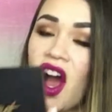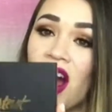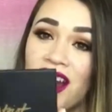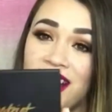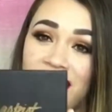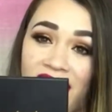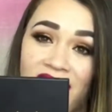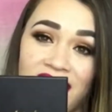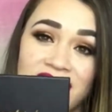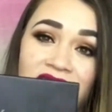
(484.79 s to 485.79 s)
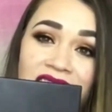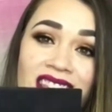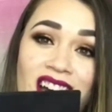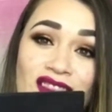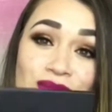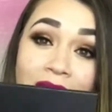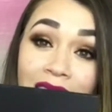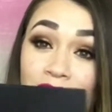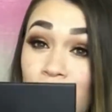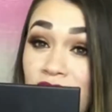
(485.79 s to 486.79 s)
hard case. I love
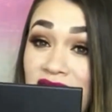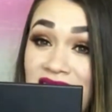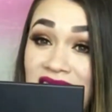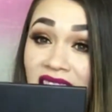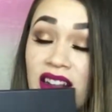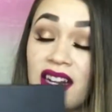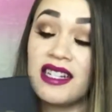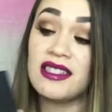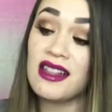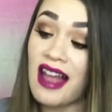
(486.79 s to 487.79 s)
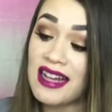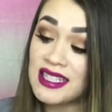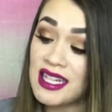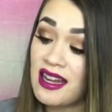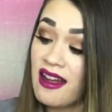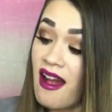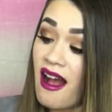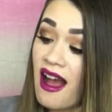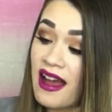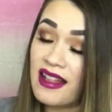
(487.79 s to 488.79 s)
black and gold together. It's classy.
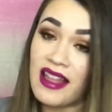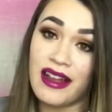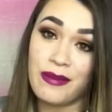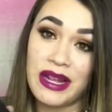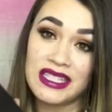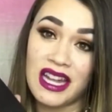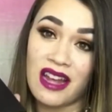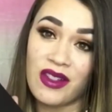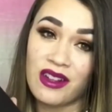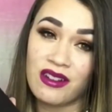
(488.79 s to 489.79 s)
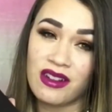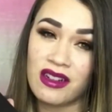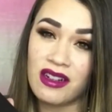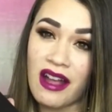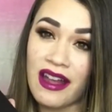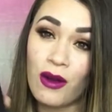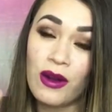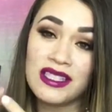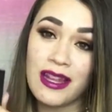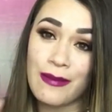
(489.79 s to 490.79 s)
I like, because I have a little girl, I
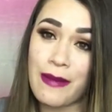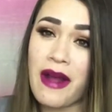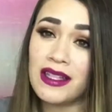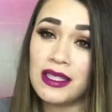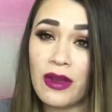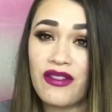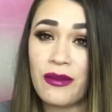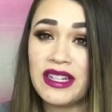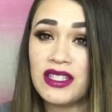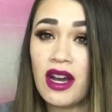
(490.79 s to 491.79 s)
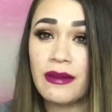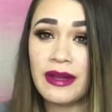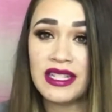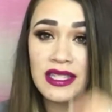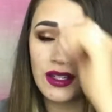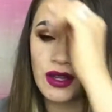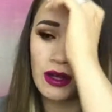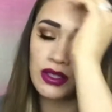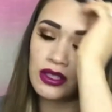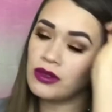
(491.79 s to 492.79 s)
always keep my palettes away from my daughter because I
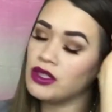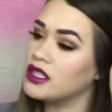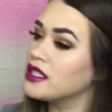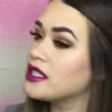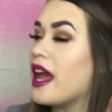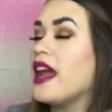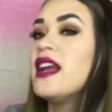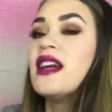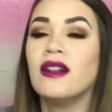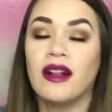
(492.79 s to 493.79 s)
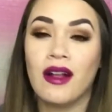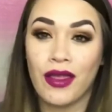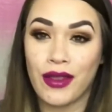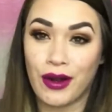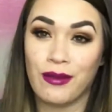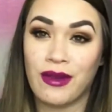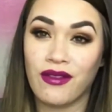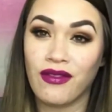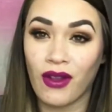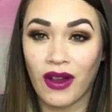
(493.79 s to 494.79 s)
know she will just like throw them
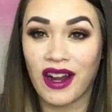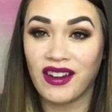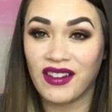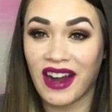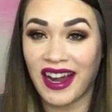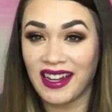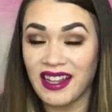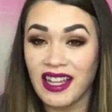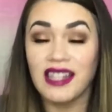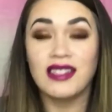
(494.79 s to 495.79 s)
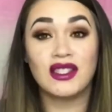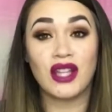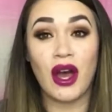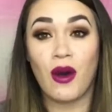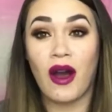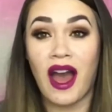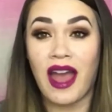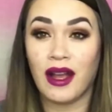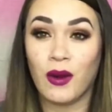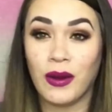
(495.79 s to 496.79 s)
on the floor, right? So
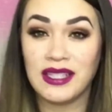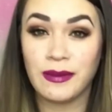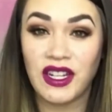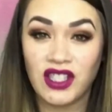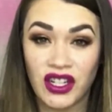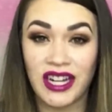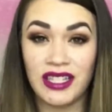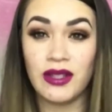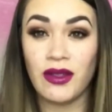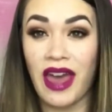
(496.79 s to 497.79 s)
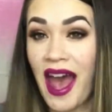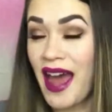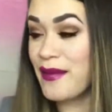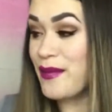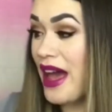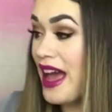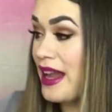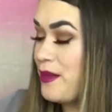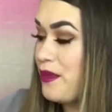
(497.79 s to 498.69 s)
I always make sure I do that, but